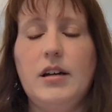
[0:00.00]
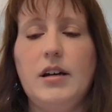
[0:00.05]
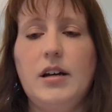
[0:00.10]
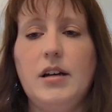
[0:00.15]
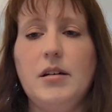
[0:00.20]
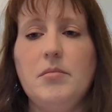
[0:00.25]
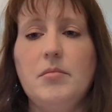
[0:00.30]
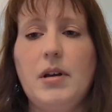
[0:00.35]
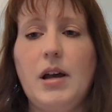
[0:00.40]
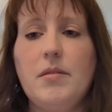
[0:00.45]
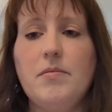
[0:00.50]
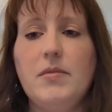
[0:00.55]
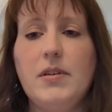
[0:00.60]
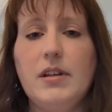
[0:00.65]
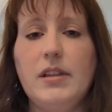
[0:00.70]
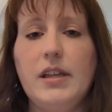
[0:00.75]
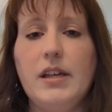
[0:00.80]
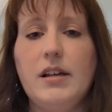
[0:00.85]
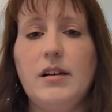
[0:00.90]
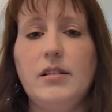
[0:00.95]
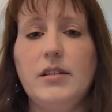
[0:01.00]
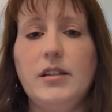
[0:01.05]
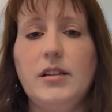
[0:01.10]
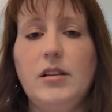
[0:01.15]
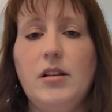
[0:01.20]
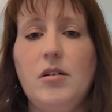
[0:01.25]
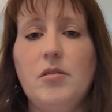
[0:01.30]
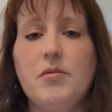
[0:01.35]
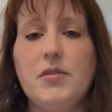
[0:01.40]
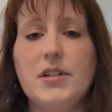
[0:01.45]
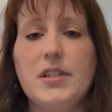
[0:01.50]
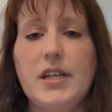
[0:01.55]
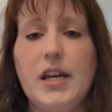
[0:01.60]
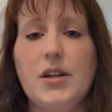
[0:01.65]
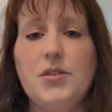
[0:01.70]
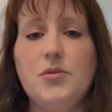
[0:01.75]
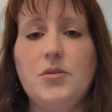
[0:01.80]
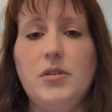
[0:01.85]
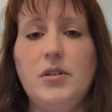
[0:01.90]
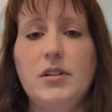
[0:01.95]
I'm feeling a little
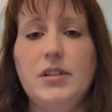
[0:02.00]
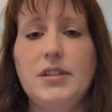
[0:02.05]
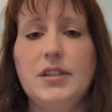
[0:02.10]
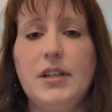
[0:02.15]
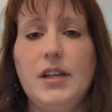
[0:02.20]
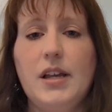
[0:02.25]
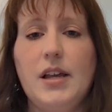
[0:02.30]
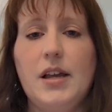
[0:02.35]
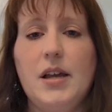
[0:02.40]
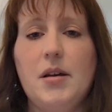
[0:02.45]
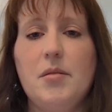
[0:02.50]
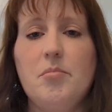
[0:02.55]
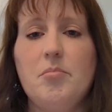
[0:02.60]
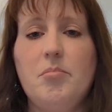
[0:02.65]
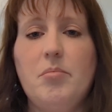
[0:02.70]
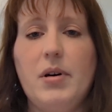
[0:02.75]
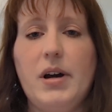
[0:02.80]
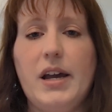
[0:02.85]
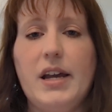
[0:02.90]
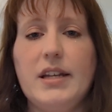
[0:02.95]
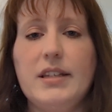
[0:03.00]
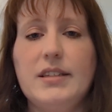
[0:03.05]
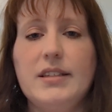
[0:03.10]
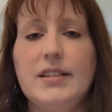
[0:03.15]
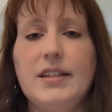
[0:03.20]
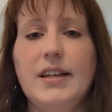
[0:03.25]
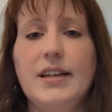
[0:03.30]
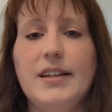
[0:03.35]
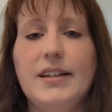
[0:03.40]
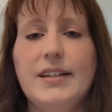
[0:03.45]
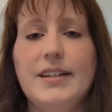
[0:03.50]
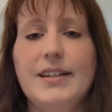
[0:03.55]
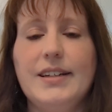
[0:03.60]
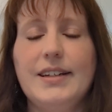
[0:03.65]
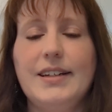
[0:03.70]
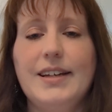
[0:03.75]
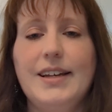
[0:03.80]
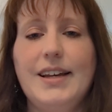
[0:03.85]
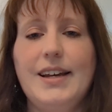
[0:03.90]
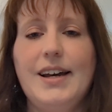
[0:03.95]
overscheduled, but
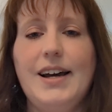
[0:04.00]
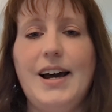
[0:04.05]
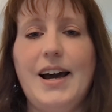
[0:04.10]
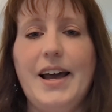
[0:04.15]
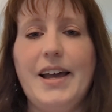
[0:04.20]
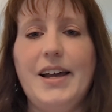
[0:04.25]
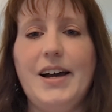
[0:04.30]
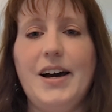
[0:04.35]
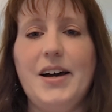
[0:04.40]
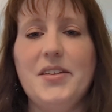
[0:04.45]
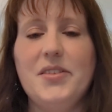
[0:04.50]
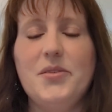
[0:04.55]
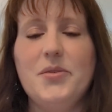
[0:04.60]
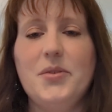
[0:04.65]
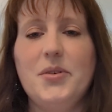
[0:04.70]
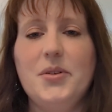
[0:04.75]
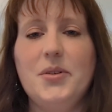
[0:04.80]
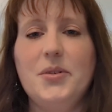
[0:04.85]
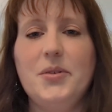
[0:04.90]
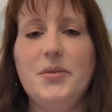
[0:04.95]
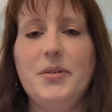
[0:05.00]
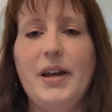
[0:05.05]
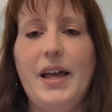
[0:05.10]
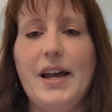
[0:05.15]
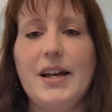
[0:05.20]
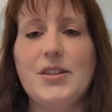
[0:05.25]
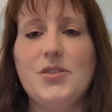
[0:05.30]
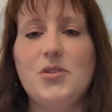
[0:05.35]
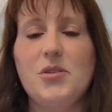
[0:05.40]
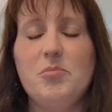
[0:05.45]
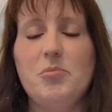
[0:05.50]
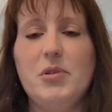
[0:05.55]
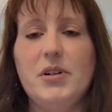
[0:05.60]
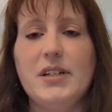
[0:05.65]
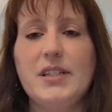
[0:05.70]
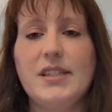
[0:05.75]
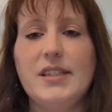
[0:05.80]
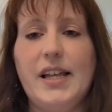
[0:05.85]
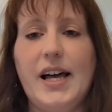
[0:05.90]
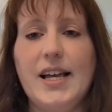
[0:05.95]
I got through extra
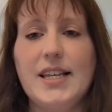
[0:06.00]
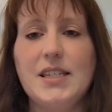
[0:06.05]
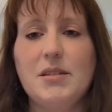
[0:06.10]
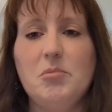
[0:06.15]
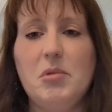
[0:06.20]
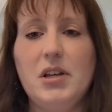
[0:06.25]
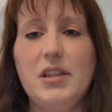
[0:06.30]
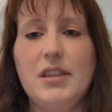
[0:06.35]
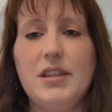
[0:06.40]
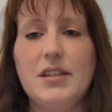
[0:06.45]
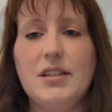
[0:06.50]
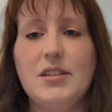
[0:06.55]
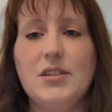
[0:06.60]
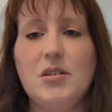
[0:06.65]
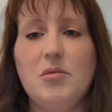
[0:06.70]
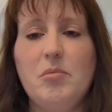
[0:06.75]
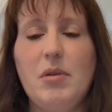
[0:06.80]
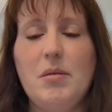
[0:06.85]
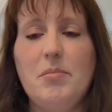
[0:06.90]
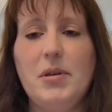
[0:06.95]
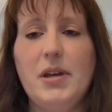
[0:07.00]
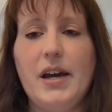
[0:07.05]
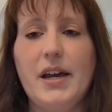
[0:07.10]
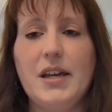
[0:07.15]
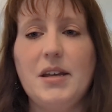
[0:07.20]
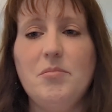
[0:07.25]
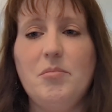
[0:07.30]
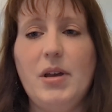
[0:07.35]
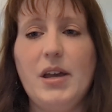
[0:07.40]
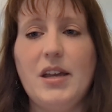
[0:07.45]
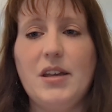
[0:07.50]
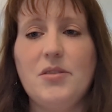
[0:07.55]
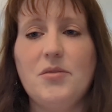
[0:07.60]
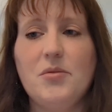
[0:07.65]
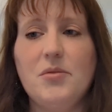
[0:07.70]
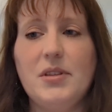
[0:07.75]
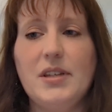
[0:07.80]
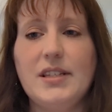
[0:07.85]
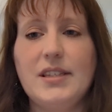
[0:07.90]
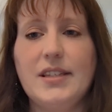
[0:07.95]
books last month, so maybe I can make it
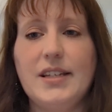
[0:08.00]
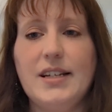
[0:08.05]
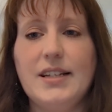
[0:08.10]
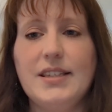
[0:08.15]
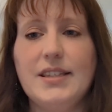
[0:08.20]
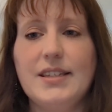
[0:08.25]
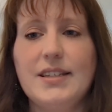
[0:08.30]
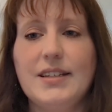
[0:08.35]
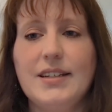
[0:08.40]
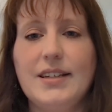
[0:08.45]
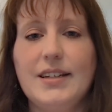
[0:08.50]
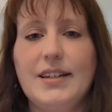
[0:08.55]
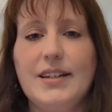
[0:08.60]
through this list.